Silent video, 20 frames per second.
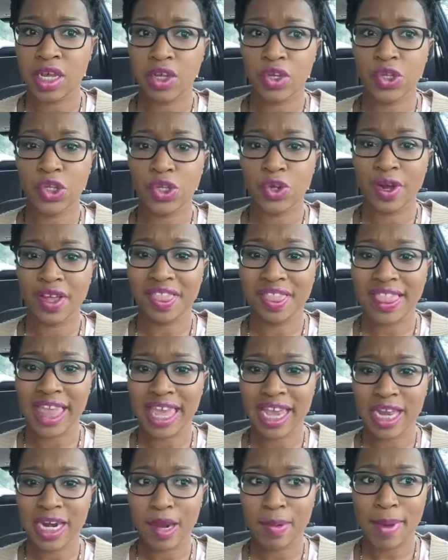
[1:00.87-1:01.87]
You start
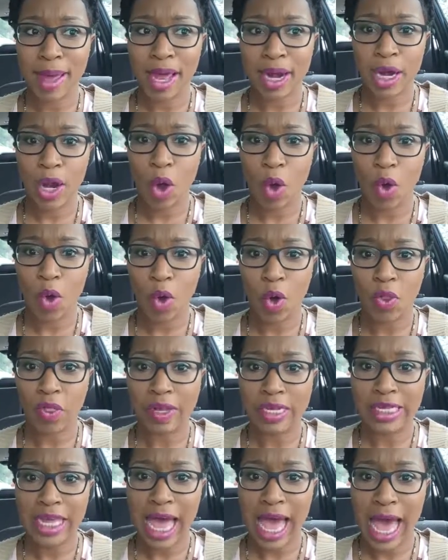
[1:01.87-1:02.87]
thinking about it all the
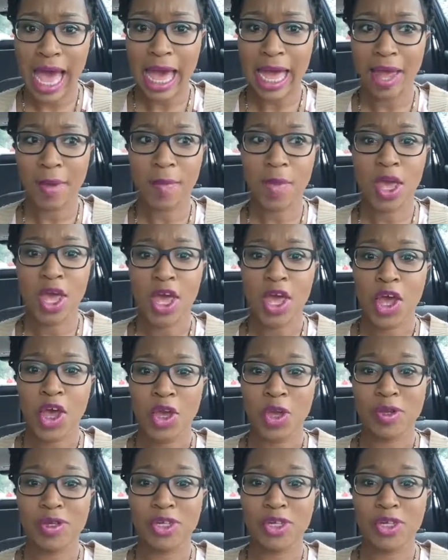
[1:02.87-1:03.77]
time. You